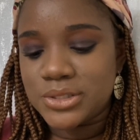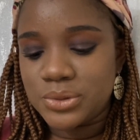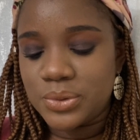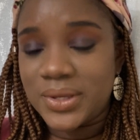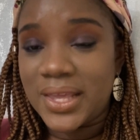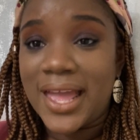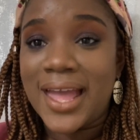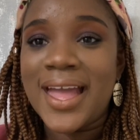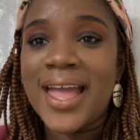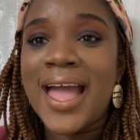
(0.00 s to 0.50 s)
So
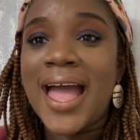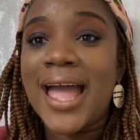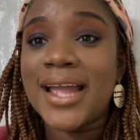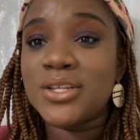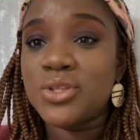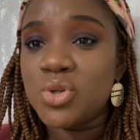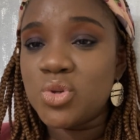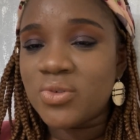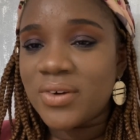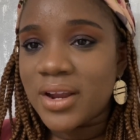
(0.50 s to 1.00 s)
yeah, I
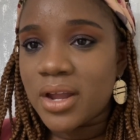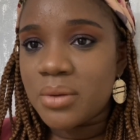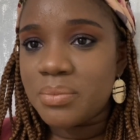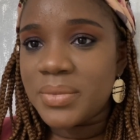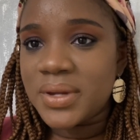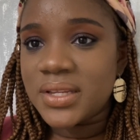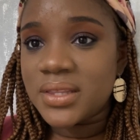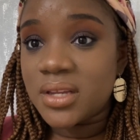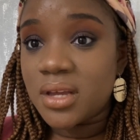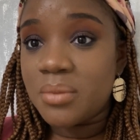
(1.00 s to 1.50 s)
do
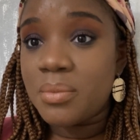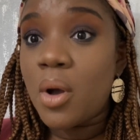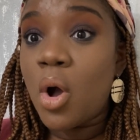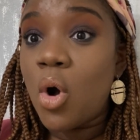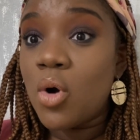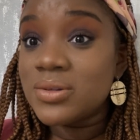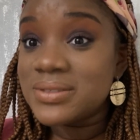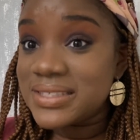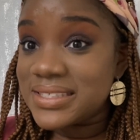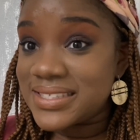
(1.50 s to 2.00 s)
recommend them
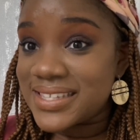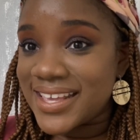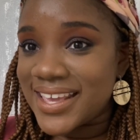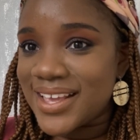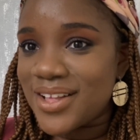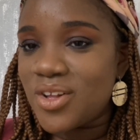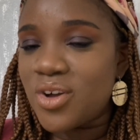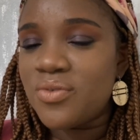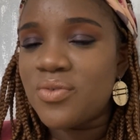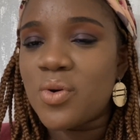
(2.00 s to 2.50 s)
on
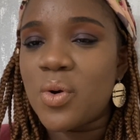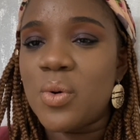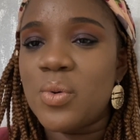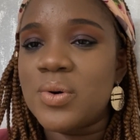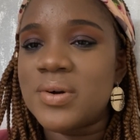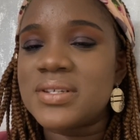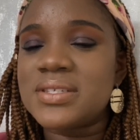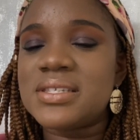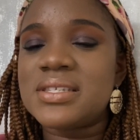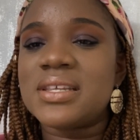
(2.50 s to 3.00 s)
sale, of
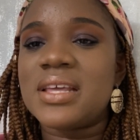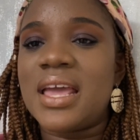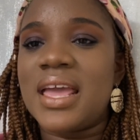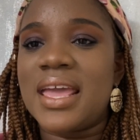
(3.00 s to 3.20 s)
course.